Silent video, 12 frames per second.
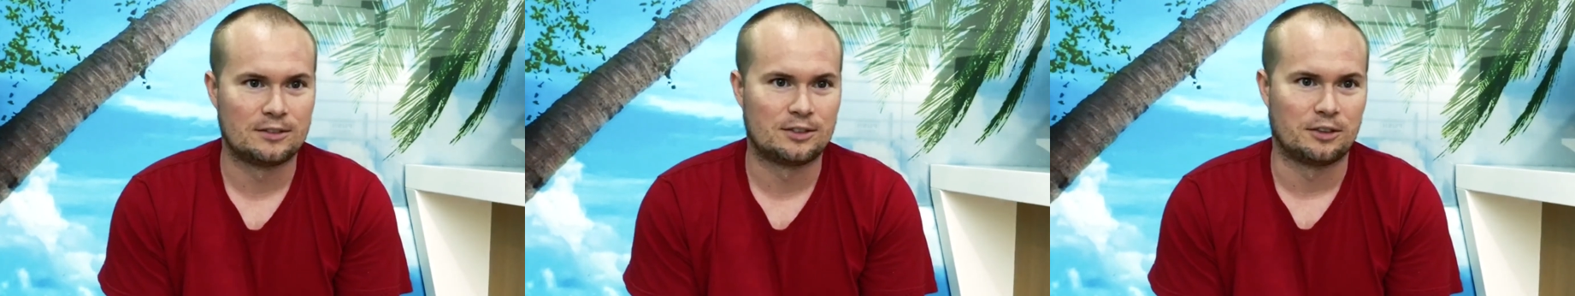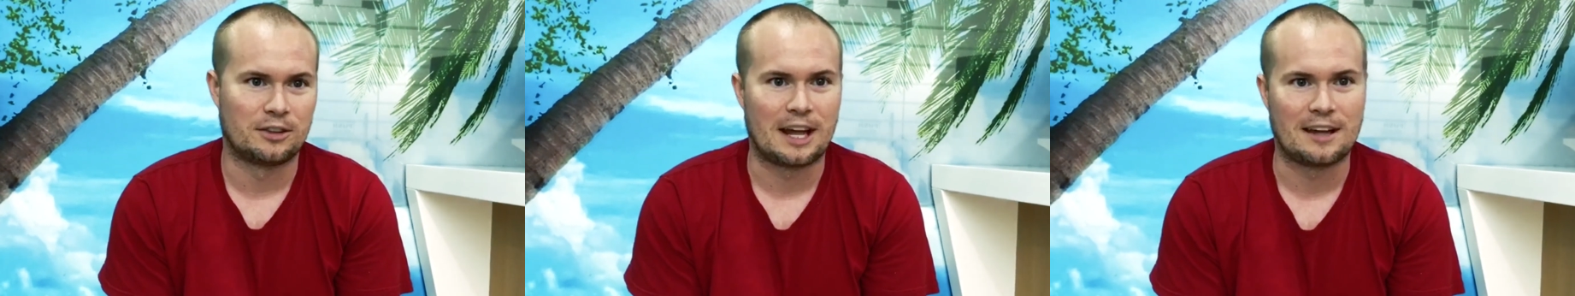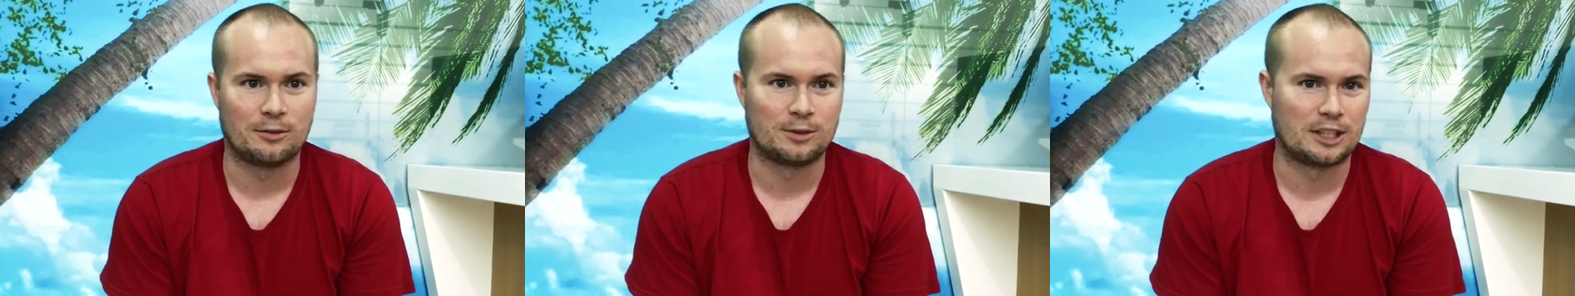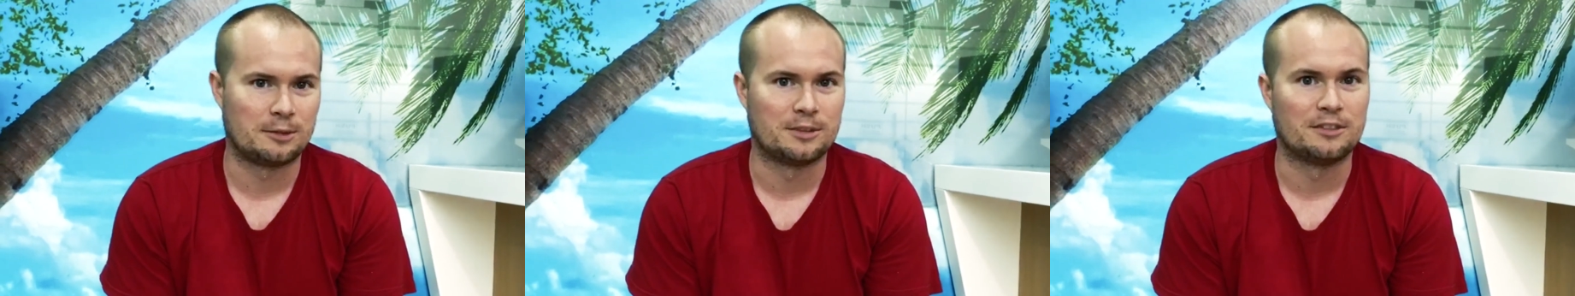so that I
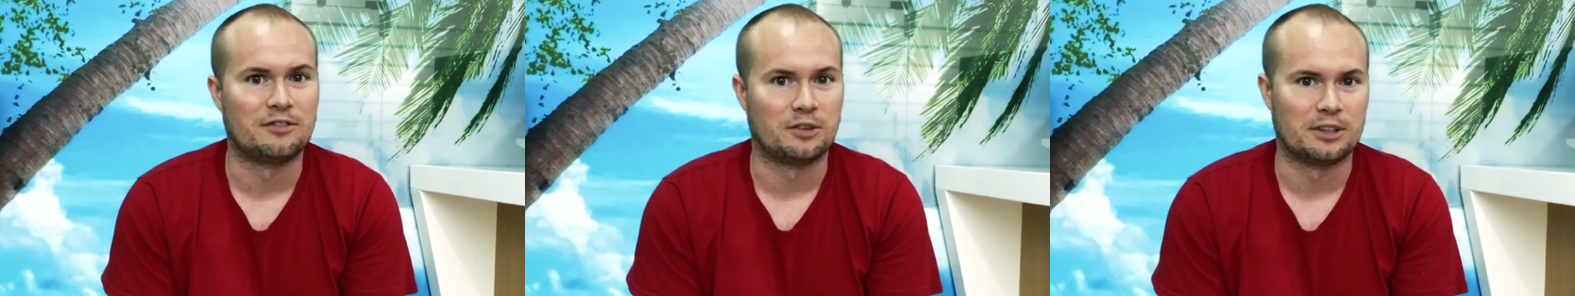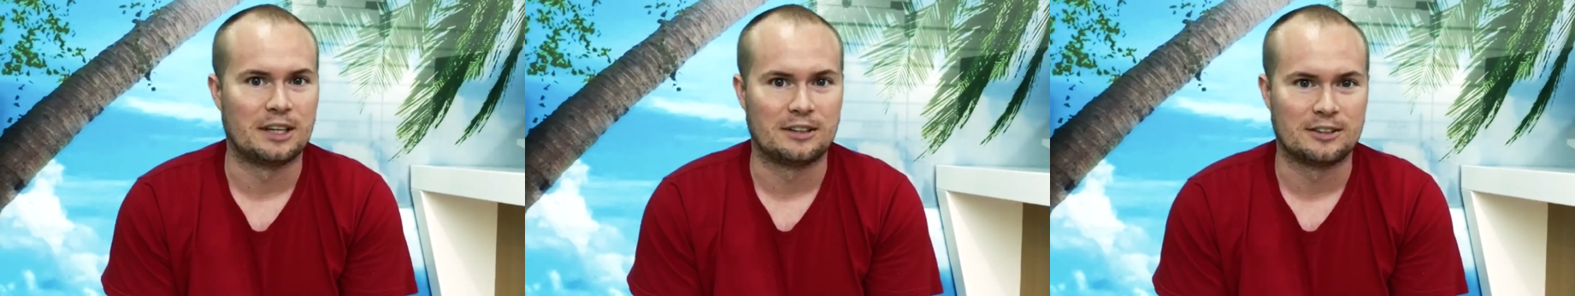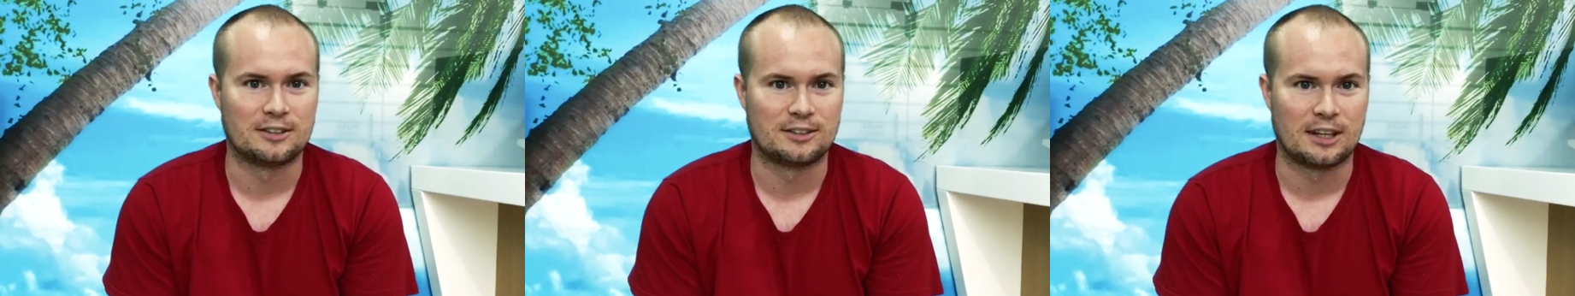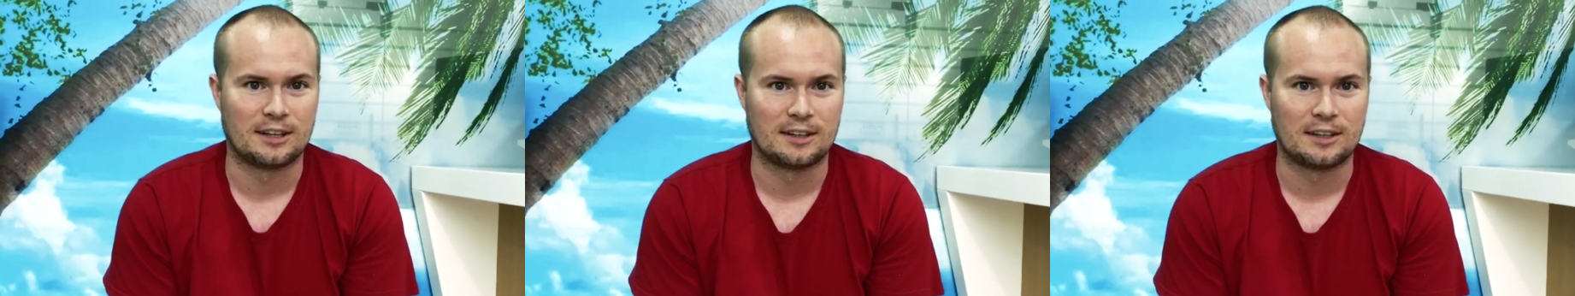was able to fully
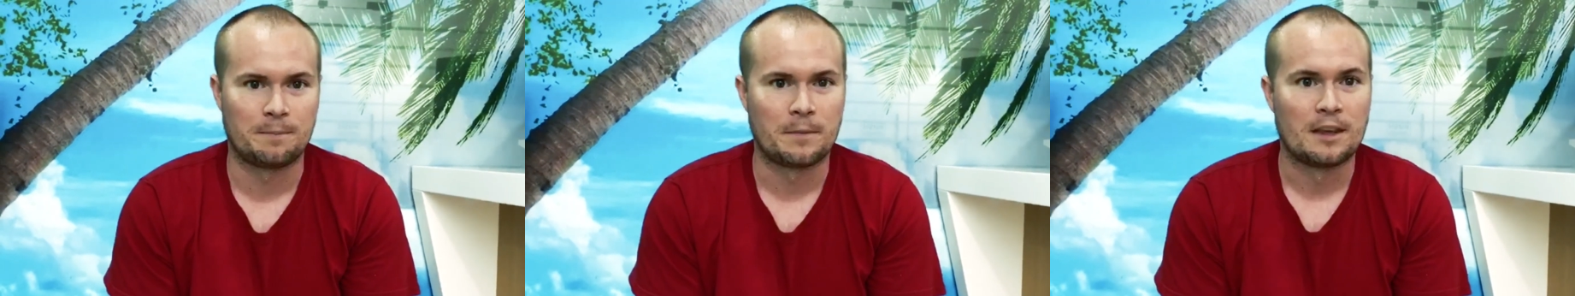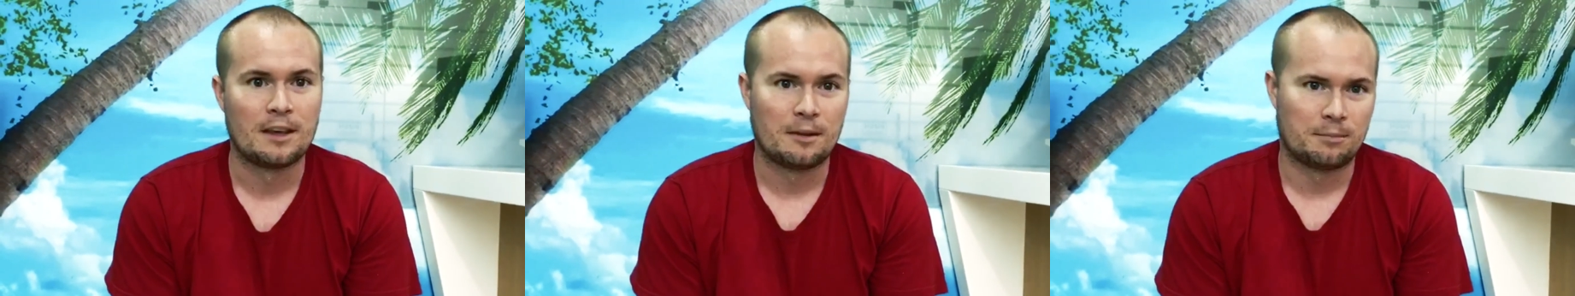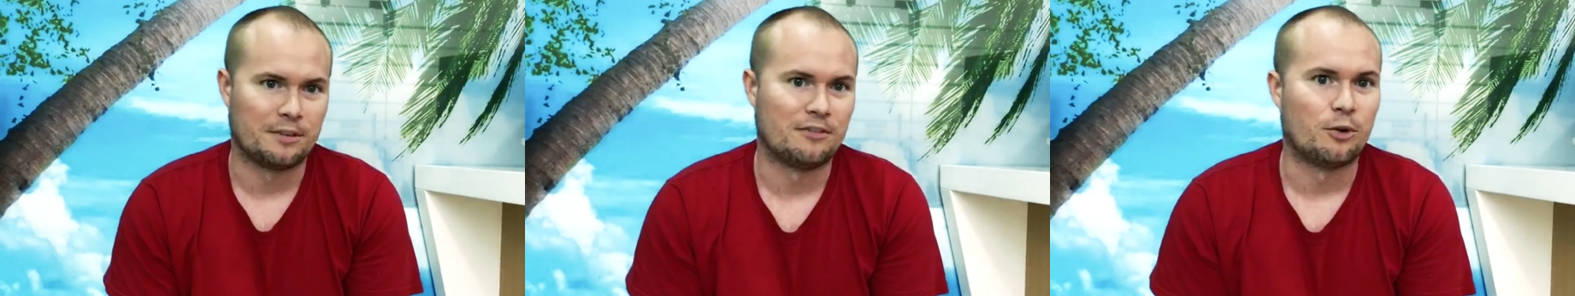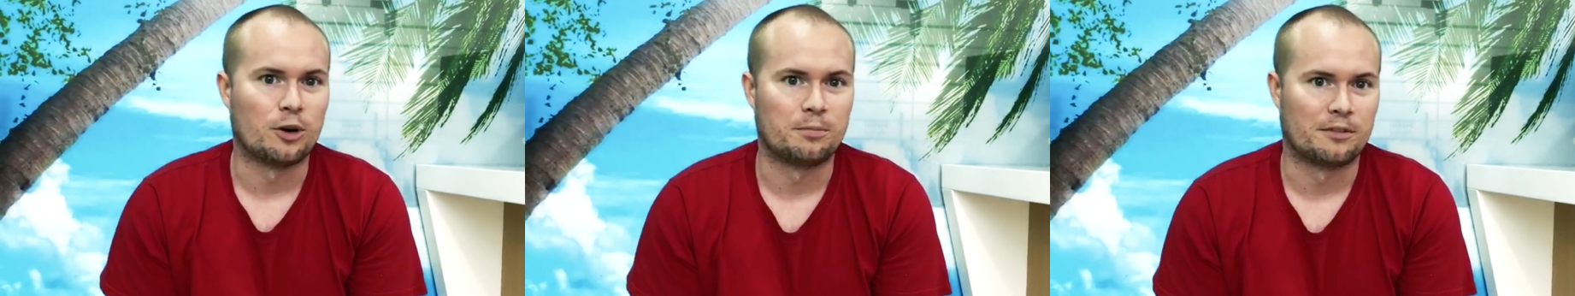understand it
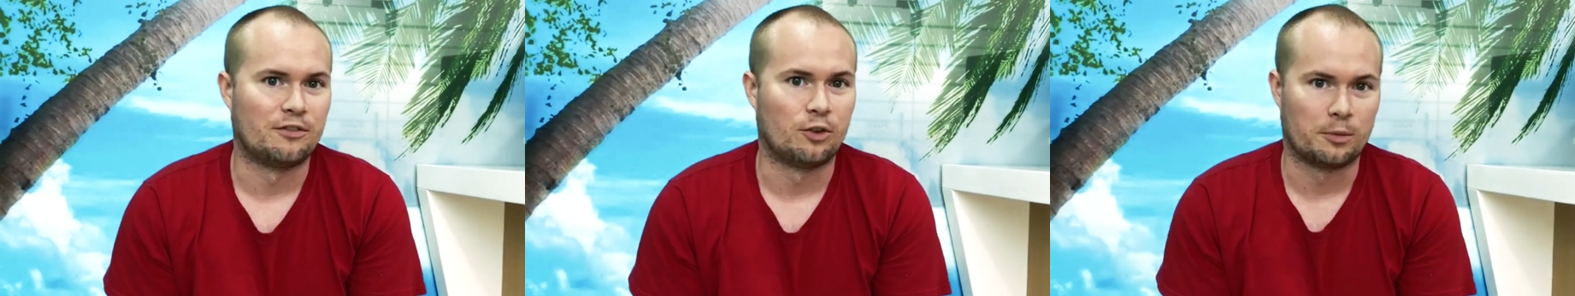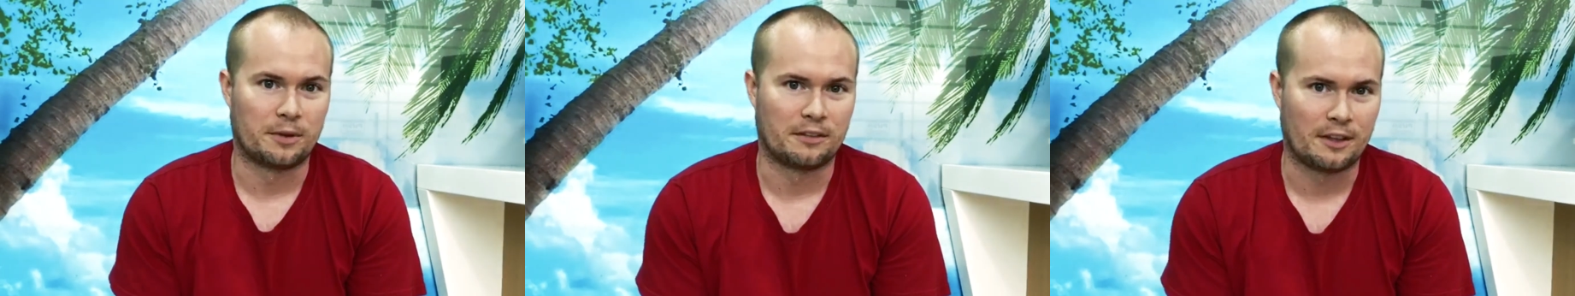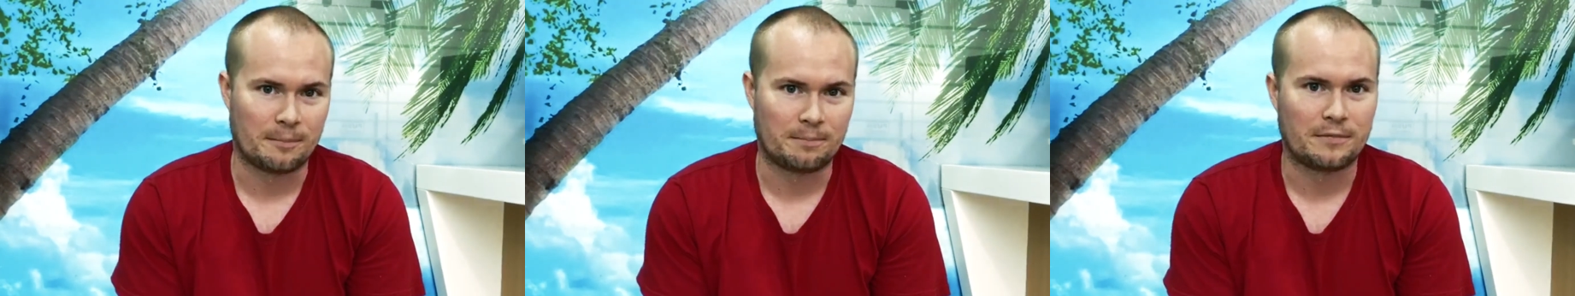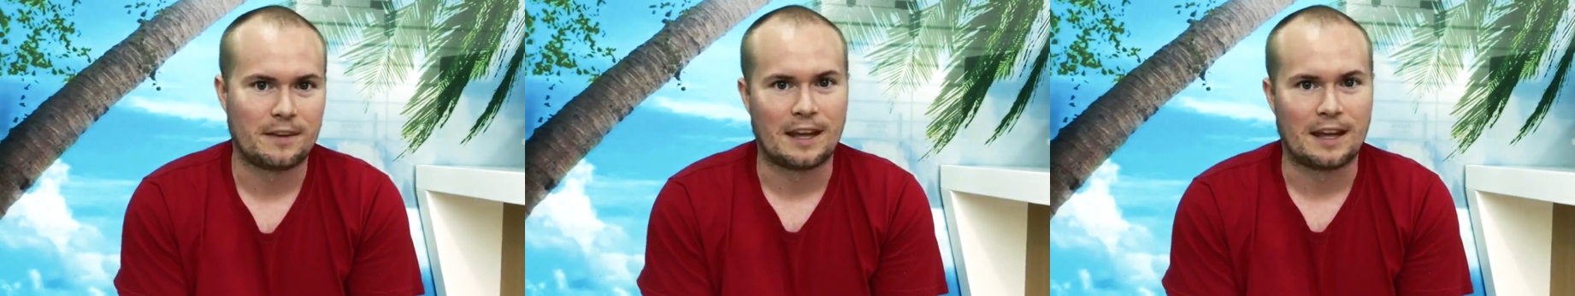before performing them.